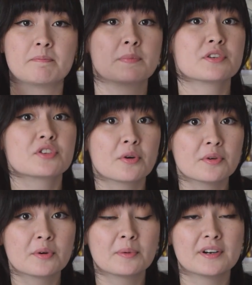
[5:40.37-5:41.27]

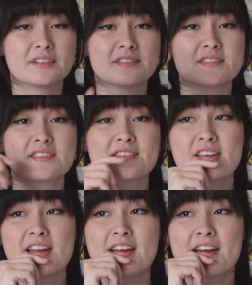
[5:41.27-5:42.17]
Persona ones,
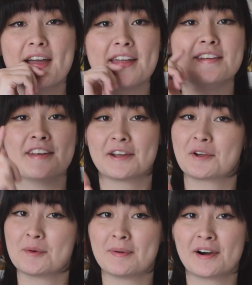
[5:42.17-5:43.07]
and
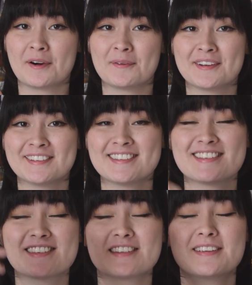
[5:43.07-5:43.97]
Nekopara
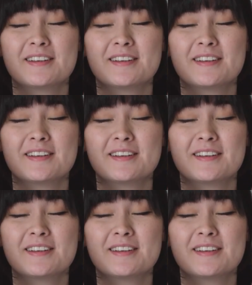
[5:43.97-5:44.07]
ones.